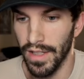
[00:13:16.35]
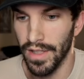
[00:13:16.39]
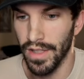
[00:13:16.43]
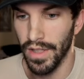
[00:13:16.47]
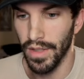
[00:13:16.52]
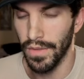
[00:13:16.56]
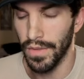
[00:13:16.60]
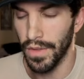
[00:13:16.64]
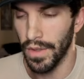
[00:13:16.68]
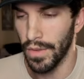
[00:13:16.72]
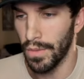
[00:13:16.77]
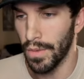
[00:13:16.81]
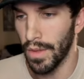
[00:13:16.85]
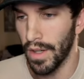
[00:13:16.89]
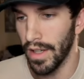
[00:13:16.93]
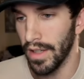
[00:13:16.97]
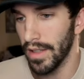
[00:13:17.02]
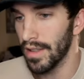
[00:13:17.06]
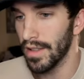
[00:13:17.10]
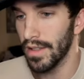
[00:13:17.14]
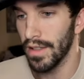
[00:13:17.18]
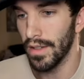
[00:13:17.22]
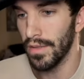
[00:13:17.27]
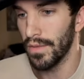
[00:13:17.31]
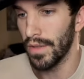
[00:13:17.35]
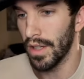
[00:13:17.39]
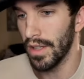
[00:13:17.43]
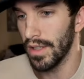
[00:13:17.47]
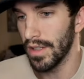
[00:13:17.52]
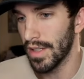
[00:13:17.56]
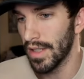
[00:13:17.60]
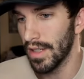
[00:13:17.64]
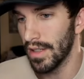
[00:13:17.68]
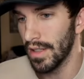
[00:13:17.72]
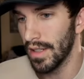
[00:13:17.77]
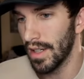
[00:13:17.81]
So if you want the
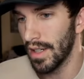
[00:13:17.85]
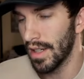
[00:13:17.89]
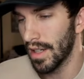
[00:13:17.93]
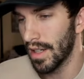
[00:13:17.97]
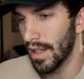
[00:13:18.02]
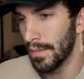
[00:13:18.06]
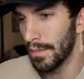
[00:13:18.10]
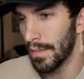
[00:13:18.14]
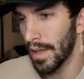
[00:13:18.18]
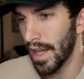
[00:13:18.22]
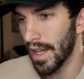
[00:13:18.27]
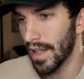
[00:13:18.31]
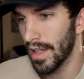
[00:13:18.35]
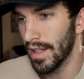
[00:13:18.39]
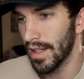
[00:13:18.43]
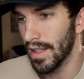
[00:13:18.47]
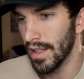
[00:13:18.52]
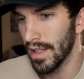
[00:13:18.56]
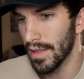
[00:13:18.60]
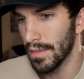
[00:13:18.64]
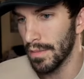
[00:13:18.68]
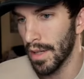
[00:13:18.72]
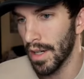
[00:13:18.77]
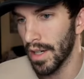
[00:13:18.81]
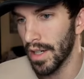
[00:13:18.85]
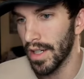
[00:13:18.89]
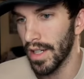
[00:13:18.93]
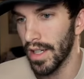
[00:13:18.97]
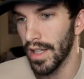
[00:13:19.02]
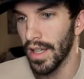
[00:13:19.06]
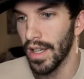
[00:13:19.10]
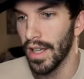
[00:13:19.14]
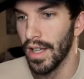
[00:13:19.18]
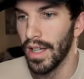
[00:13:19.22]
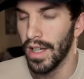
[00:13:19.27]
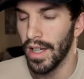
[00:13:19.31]
volatility to come back into this
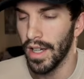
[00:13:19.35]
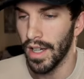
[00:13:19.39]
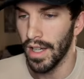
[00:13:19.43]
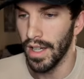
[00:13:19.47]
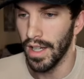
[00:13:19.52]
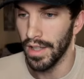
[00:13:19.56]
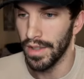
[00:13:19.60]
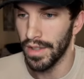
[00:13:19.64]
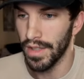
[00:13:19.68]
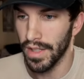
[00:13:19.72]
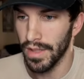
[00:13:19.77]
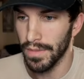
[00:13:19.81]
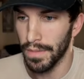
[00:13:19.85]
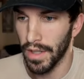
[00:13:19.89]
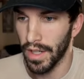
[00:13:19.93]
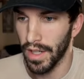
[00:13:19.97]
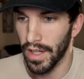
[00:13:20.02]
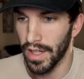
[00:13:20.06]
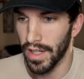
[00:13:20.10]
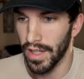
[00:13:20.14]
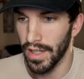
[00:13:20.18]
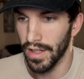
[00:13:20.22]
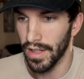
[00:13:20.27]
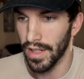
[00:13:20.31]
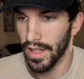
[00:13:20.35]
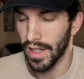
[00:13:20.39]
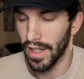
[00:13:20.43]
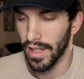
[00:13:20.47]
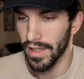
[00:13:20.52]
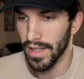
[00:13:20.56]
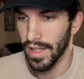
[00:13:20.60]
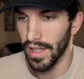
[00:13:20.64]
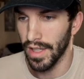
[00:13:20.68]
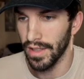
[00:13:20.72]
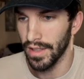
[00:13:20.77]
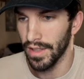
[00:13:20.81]
market, uh, this bar here kind
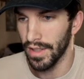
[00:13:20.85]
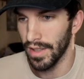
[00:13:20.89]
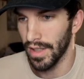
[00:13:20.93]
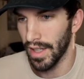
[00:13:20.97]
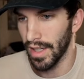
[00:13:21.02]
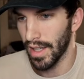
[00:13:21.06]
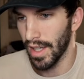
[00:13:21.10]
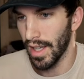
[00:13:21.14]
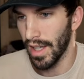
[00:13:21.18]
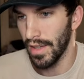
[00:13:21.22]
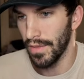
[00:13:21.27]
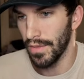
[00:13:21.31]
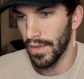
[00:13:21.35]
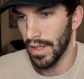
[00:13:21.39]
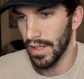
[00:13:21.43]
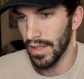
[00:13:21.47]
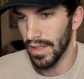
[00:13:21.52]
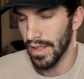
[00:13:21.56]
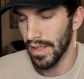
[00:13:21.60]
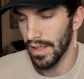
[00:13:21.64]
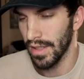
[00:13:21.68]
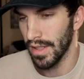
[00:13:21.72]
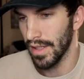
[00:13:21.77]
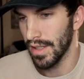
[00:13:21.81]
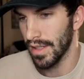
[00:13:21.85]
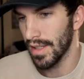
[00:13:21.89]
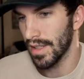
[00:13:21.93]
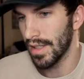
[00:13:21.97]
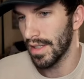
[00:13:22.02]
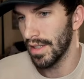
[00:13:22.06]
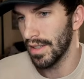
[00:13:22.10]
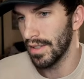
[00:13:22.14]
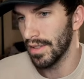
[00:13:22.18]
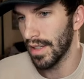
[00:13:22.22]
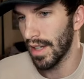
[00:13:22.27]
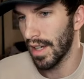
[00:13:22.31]
of telling you like, hey, volatility is
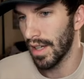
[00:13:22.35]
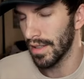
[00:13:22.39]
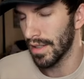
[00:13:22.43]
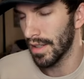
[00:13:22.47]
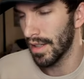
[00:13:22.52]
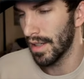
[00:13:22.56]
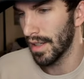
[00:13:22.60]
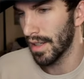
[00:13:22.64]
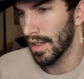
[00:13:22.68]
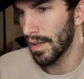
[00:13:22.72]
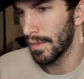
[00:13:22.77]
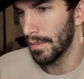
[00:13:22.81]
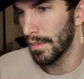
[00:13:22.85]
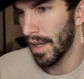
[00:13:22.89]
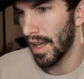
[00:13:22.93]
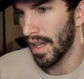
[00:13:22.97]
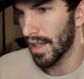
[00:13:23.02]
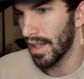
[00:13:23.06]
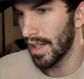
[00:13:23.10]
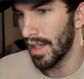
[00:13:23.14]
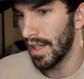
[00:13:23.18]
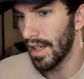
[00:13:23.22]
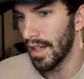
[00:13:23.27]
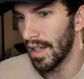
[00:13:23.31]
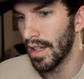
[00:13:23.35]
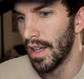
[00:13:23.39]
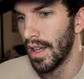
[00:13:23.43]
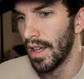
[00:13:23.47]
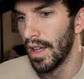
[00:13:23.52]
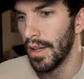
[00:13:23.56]
still not going to come back in.